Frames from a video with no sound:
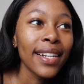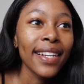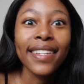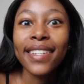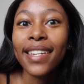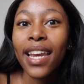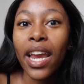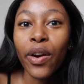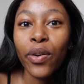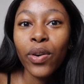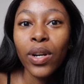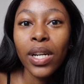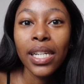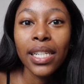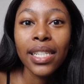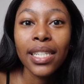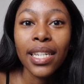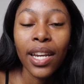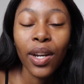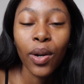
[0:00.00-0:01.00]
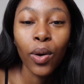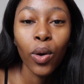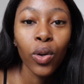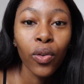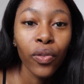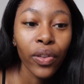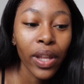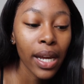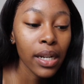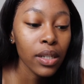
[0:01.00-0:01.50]
share it and all
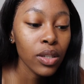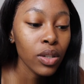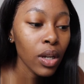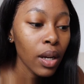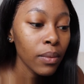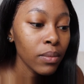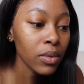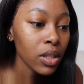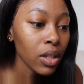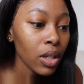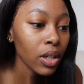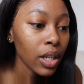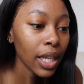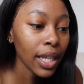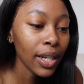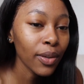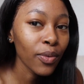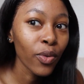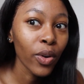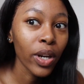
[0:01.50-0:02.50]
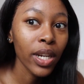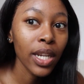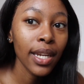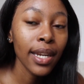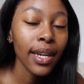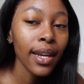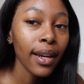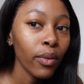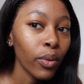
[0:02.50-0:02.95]
of that. So I'm just gonna get ready.